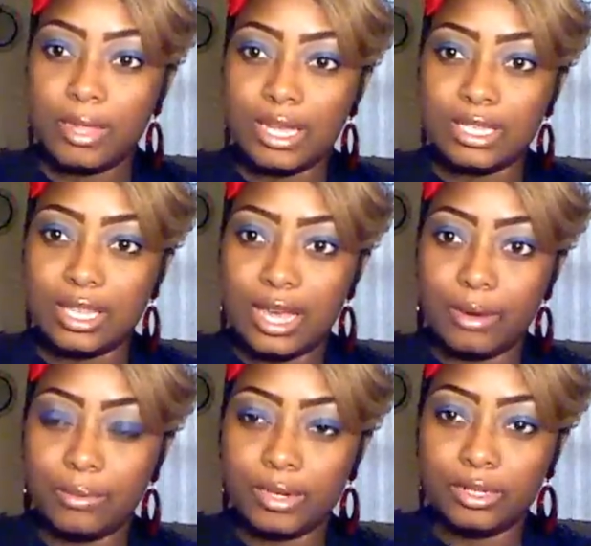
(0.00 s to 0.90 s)
That's
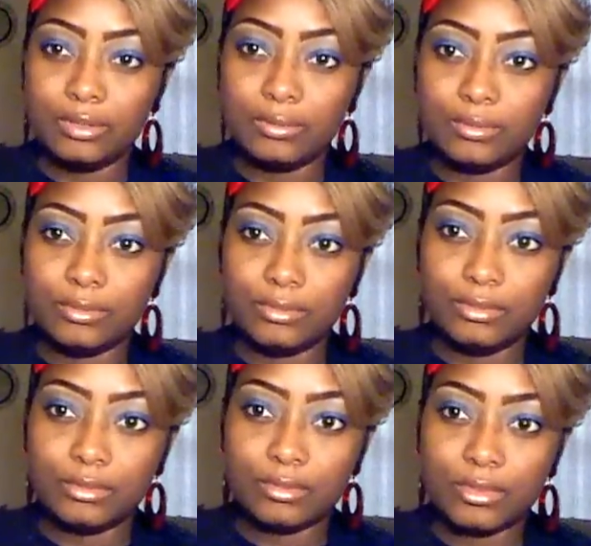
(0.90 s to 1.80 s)
that one.
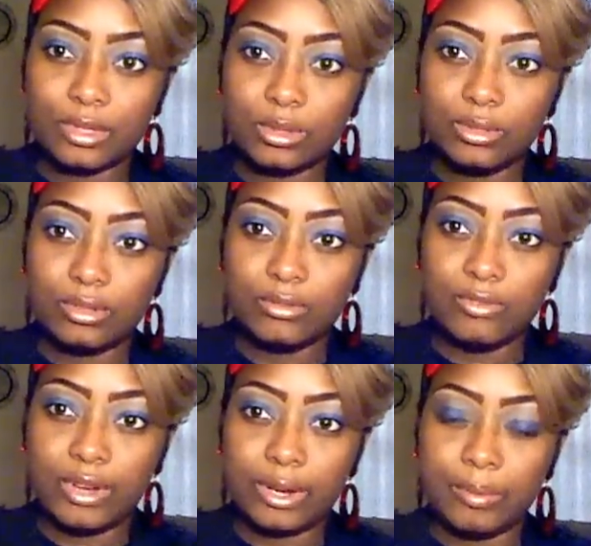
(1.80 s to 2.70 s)

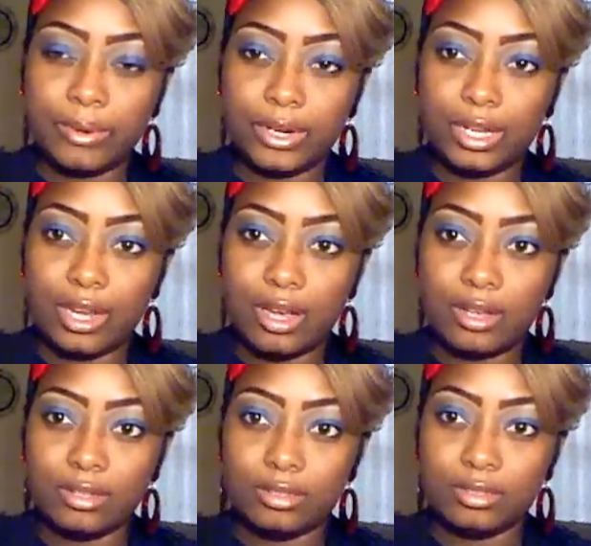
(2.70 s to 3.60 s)
Very pretty,
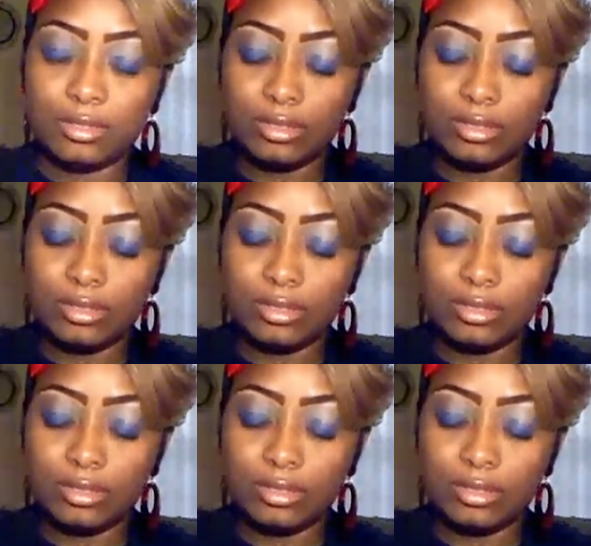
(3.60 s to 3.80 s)
y'all.